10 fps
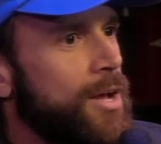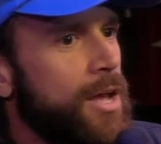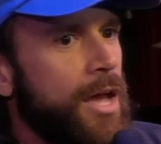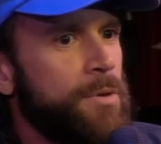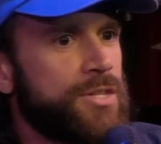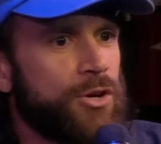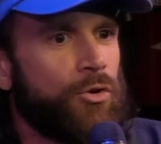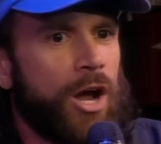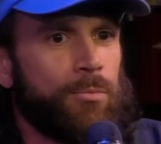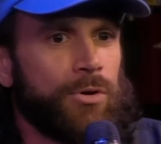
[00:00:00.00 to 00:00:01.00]
I mean, it's
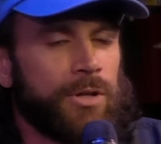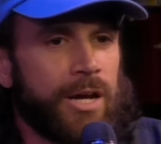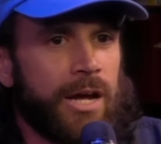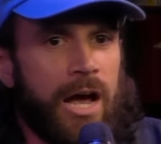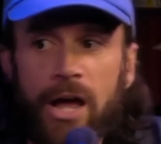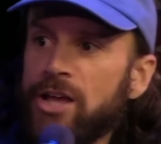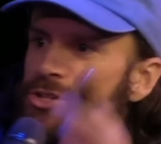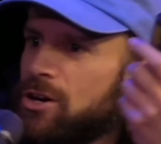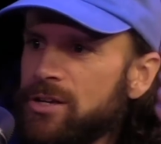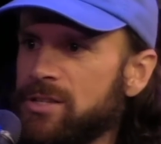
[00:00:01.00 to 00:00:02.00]
incredible. Like, I, I
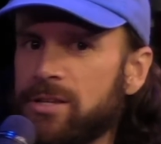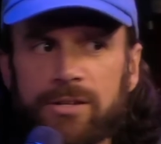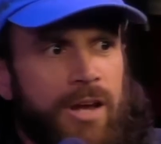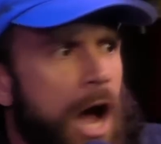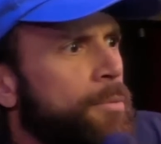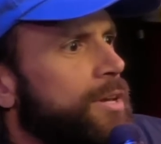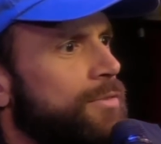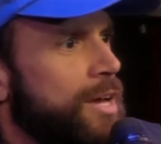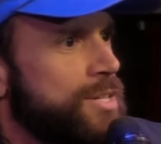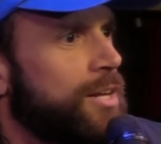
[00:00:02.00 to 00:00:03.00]
started comedy
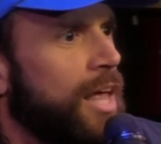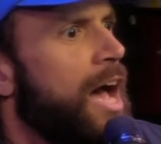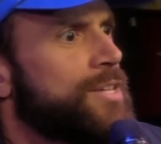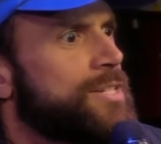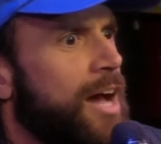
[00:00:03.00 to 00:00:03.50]
as a class.